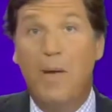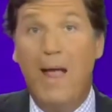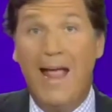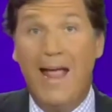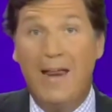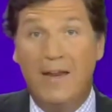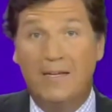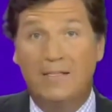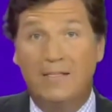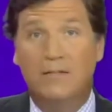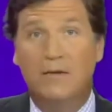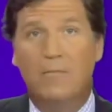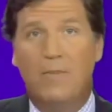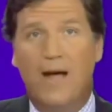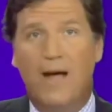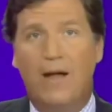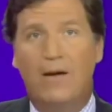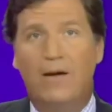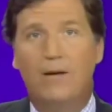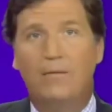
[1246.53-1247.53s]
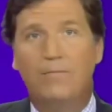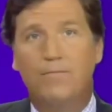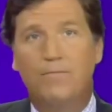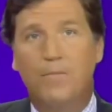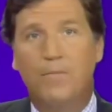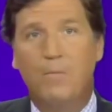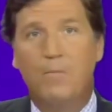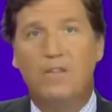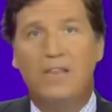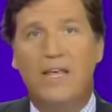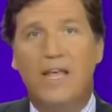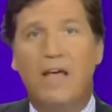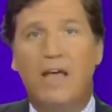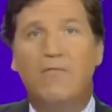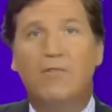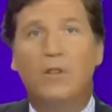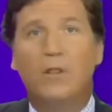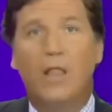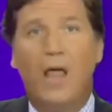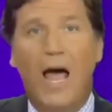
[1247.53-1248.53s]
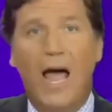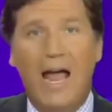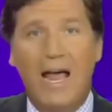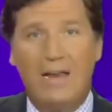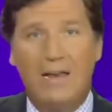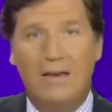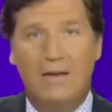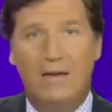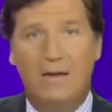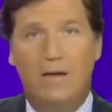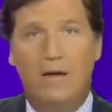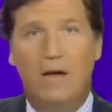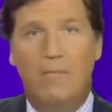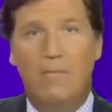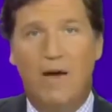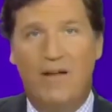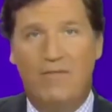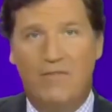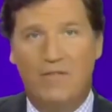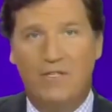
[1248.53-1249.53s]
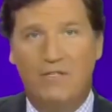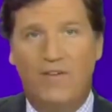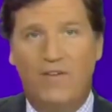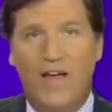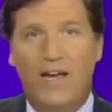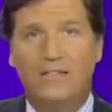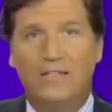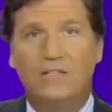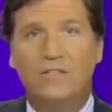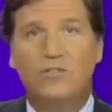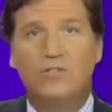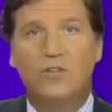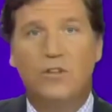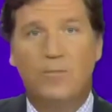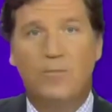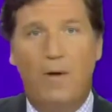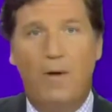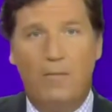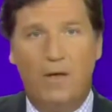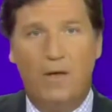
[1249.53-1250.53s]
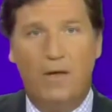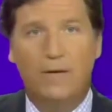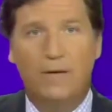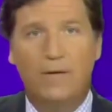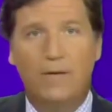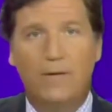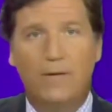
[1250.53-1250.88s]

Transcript: panicked about it, but they have lied about this fact to the public.